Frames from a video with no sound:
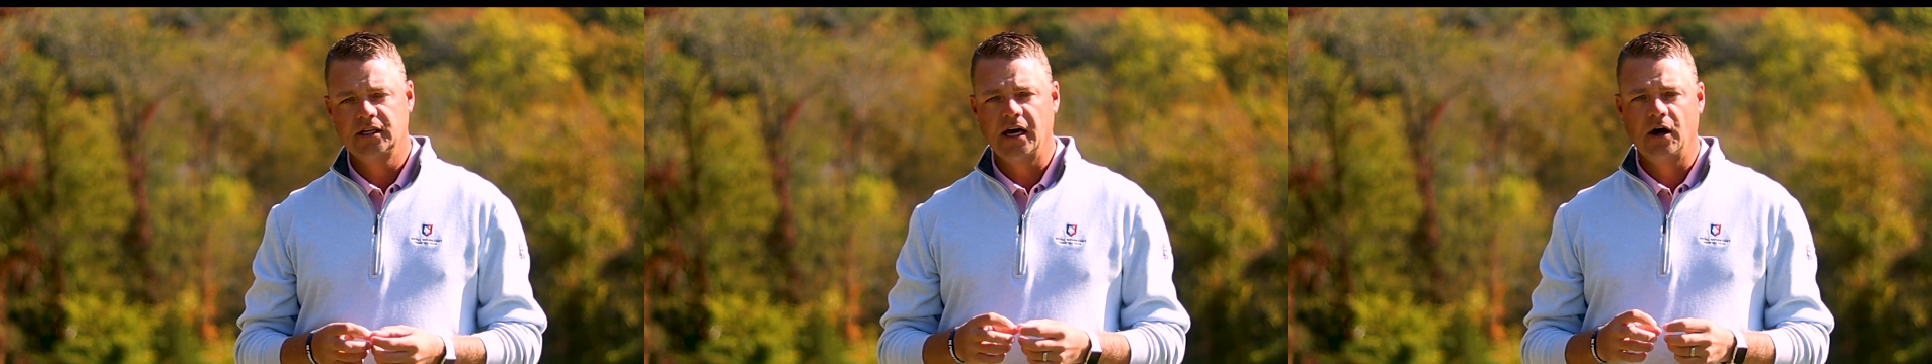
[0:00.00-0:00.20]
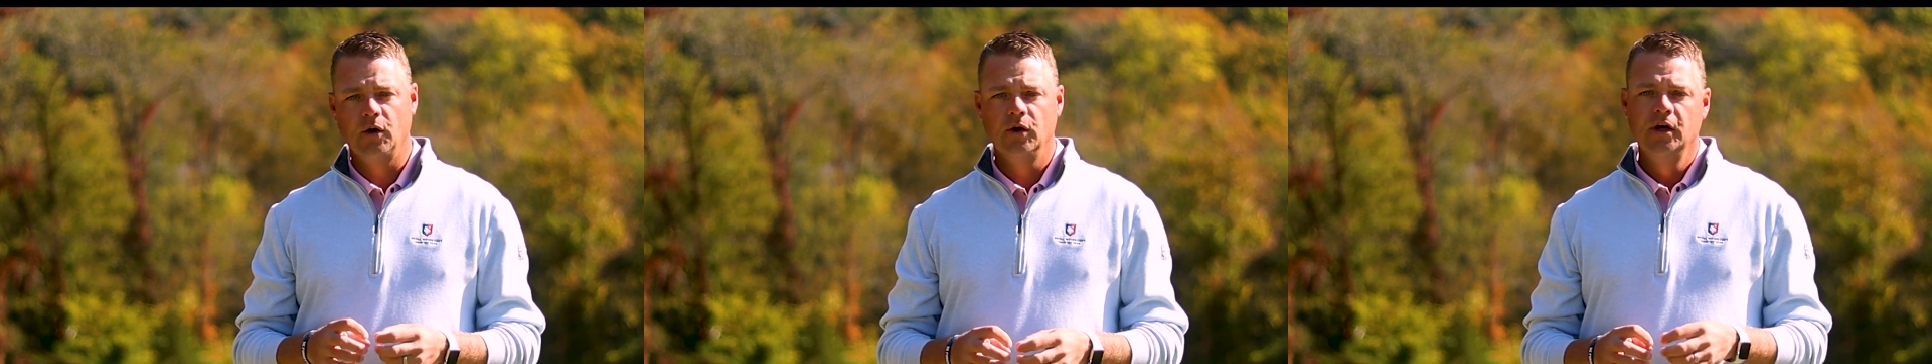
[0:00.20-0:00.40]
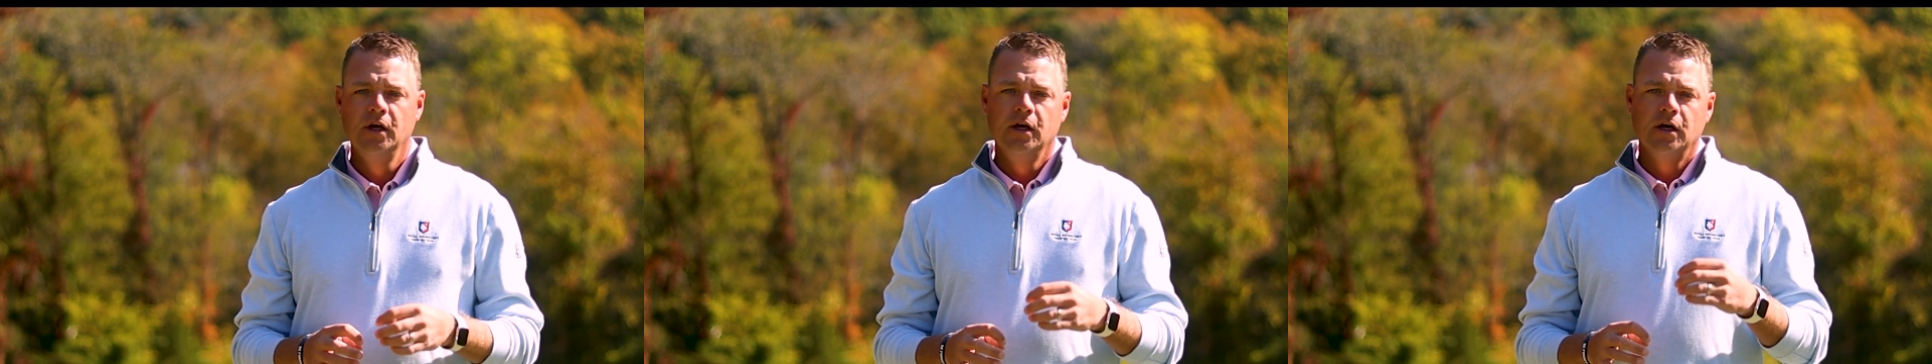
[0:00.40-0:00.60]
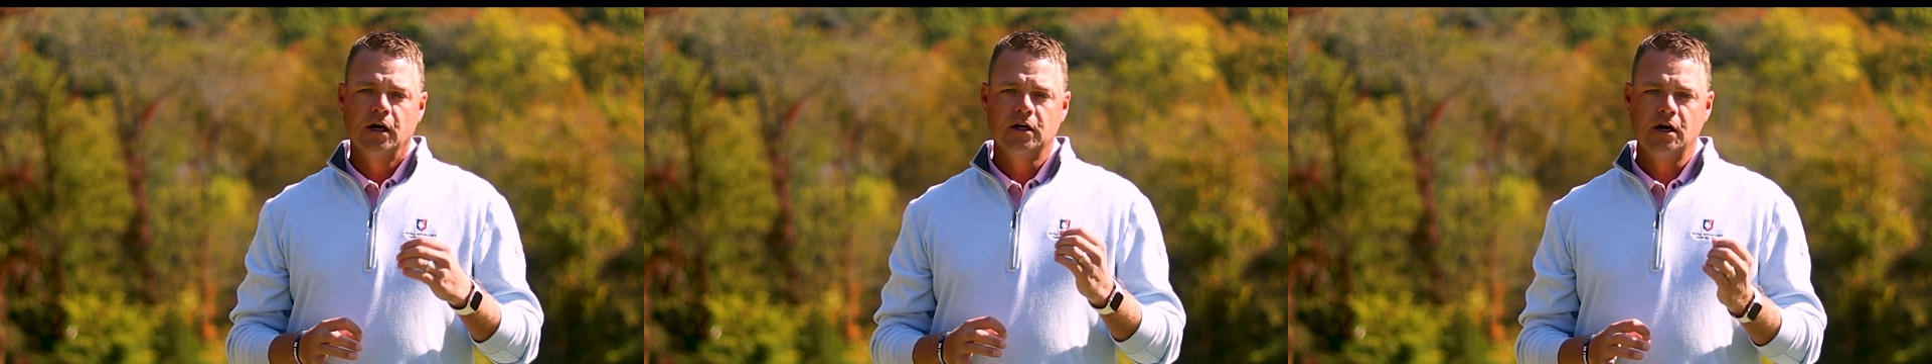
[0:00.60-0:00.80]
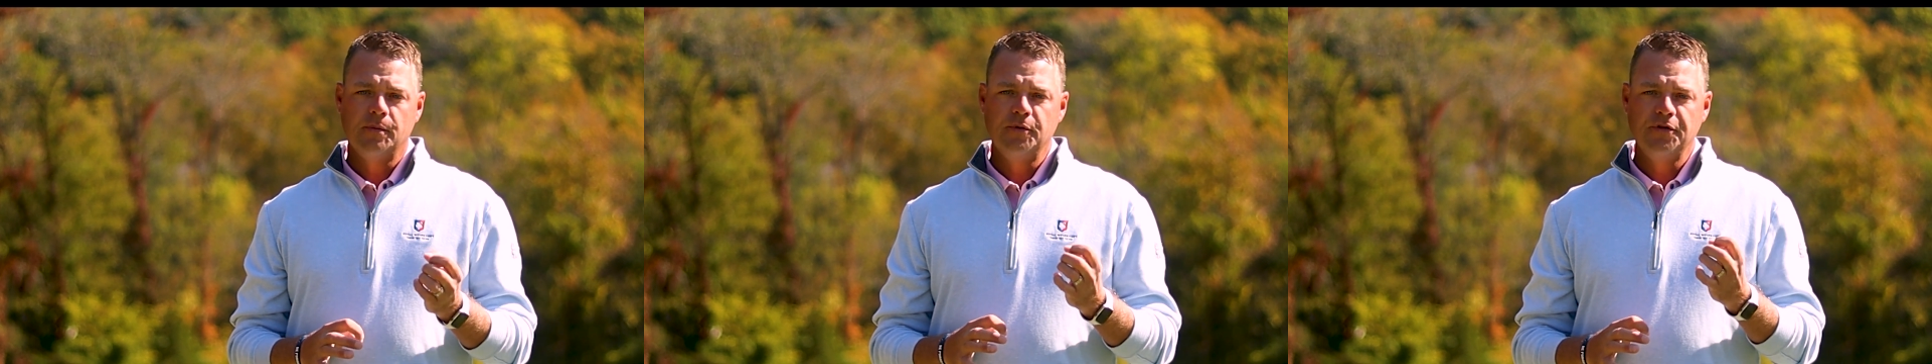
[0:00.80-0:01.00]
Now,
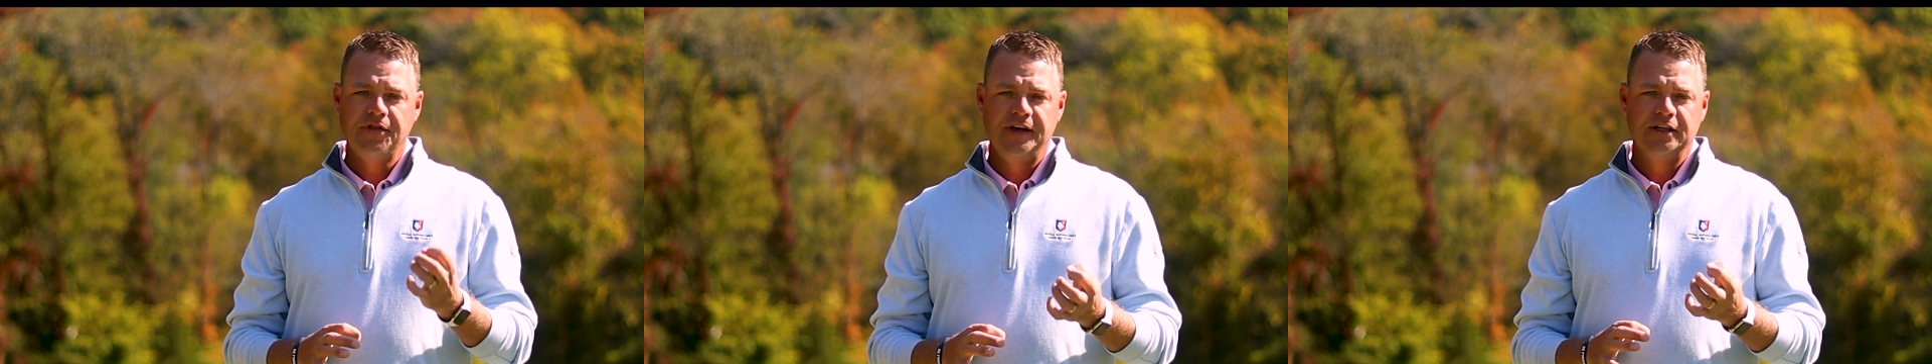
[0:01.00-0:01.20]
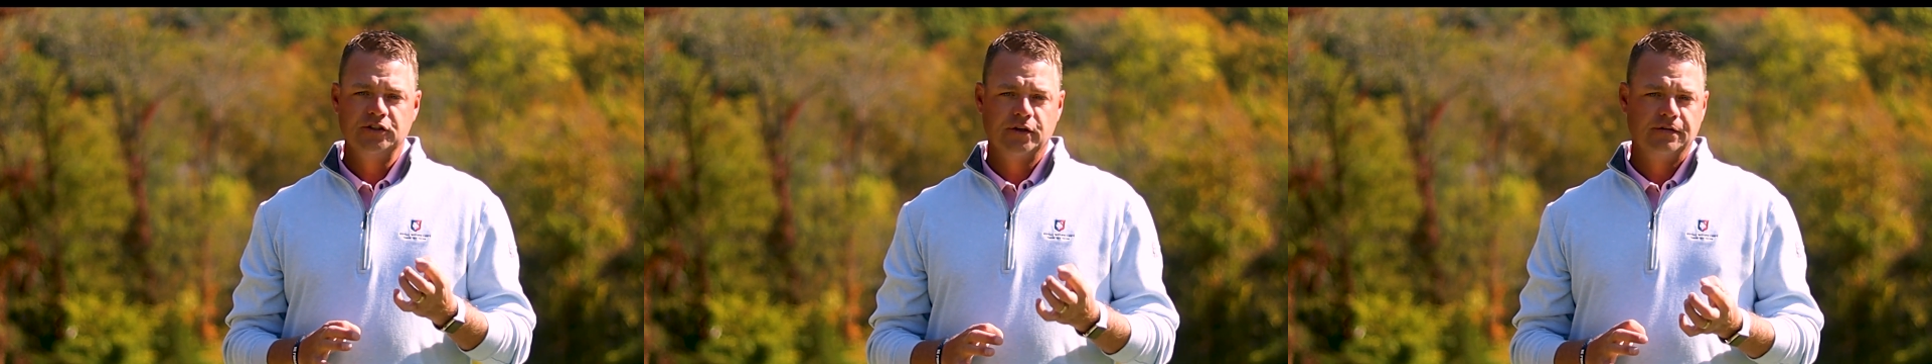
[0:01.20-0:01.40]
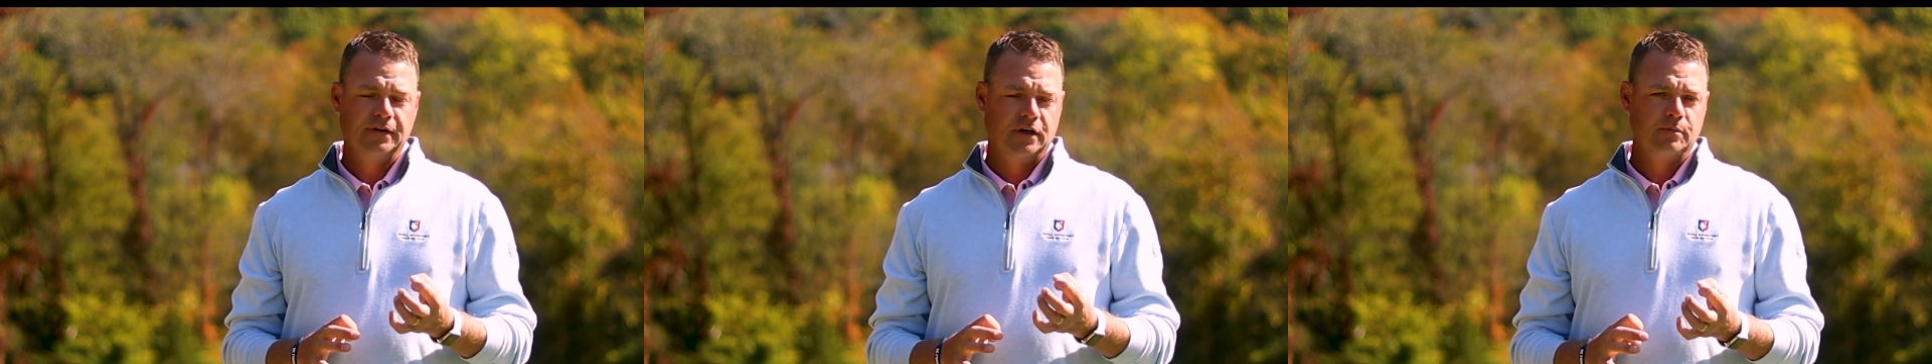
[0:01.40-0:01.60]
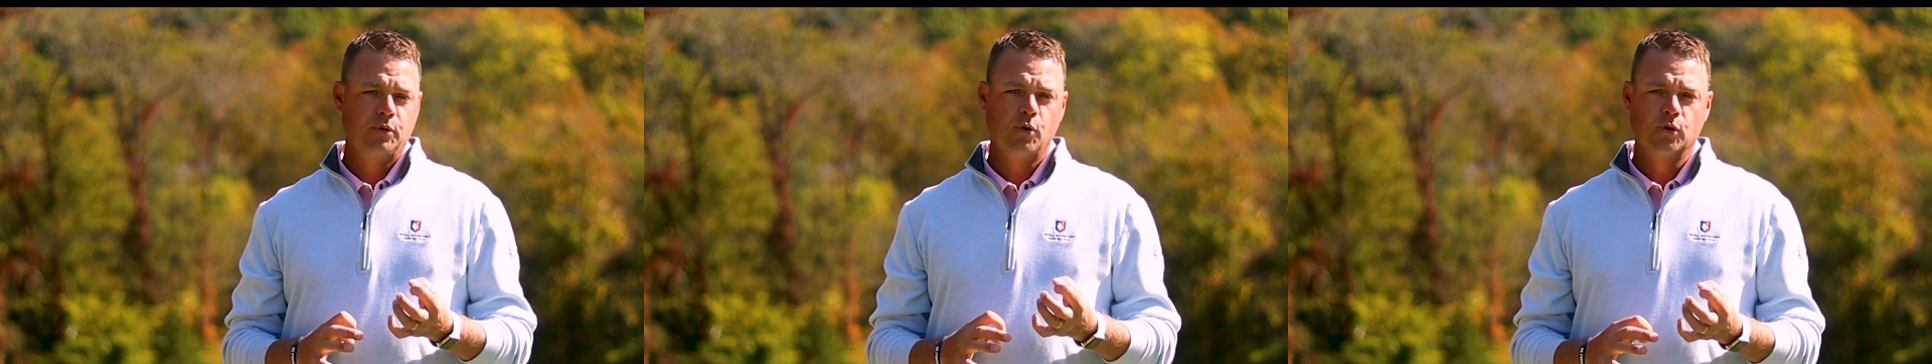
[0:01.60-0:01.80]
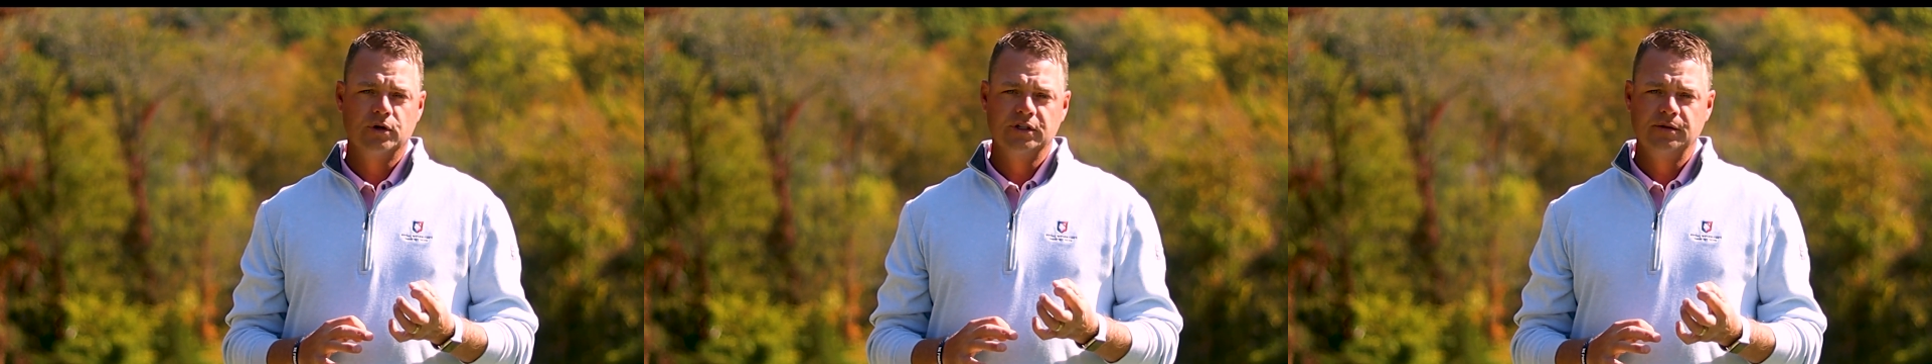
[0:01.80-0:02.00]
a couple things are very
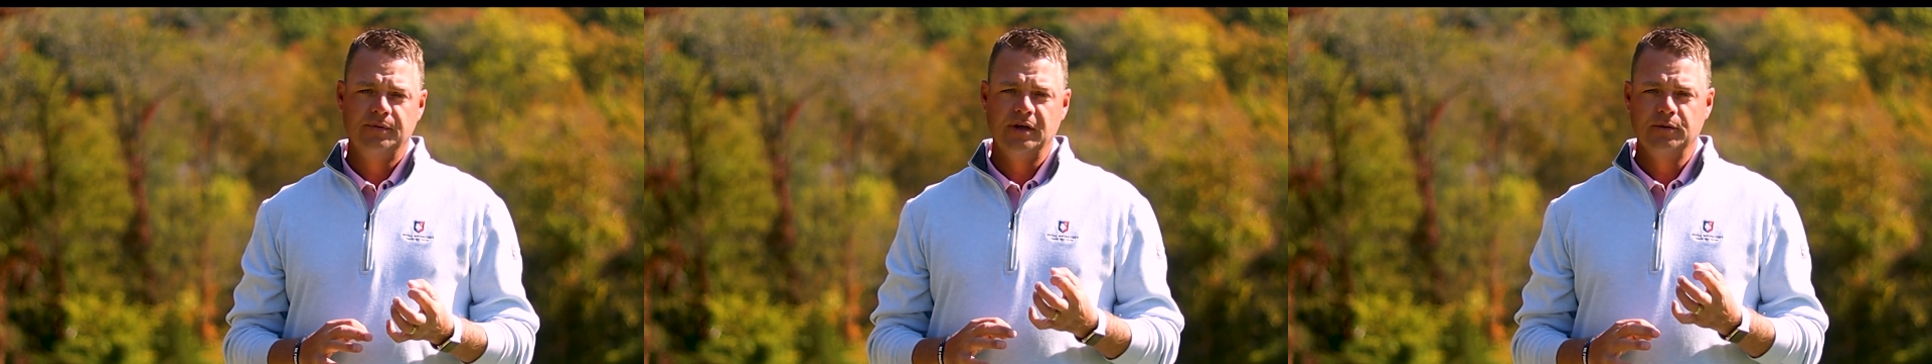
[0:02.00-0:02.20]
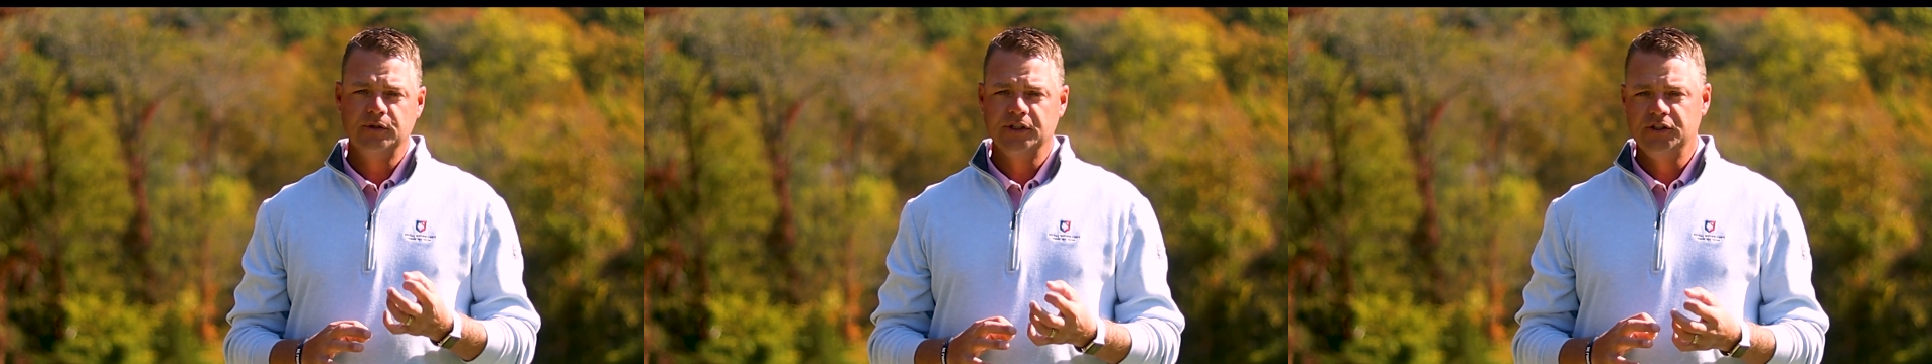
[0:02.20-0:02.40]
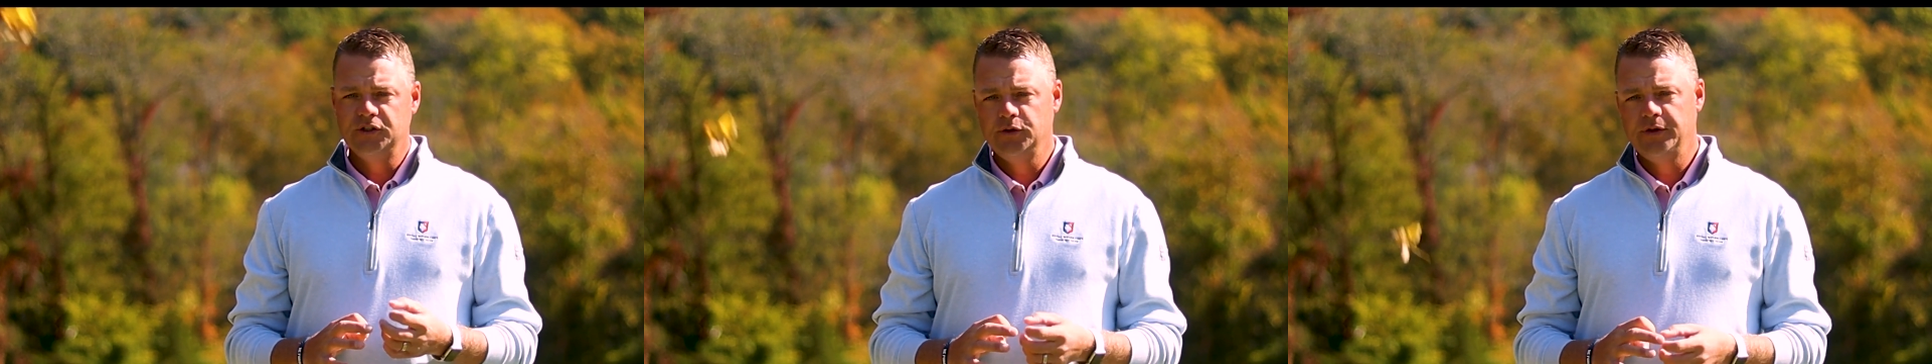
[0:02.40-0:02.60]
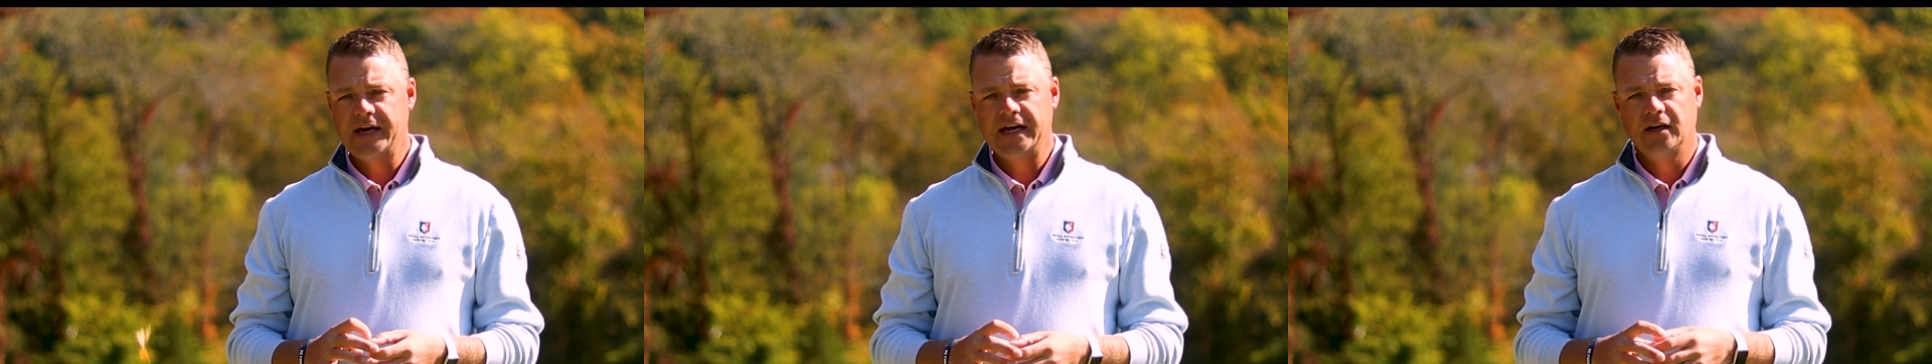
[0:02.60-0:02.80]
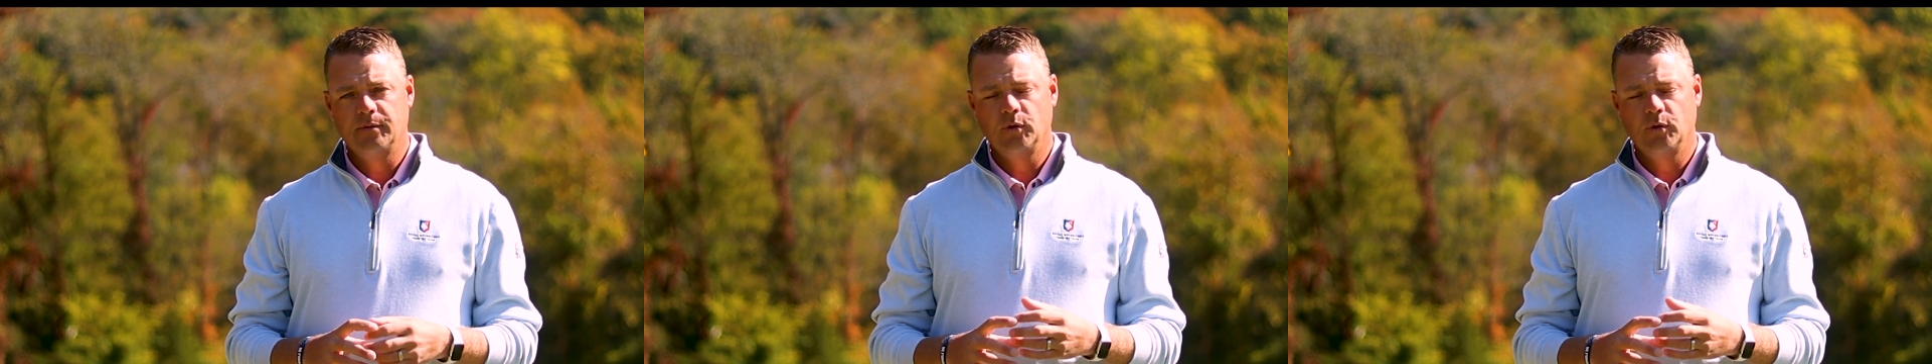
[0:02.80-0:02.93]
important to be able to do that.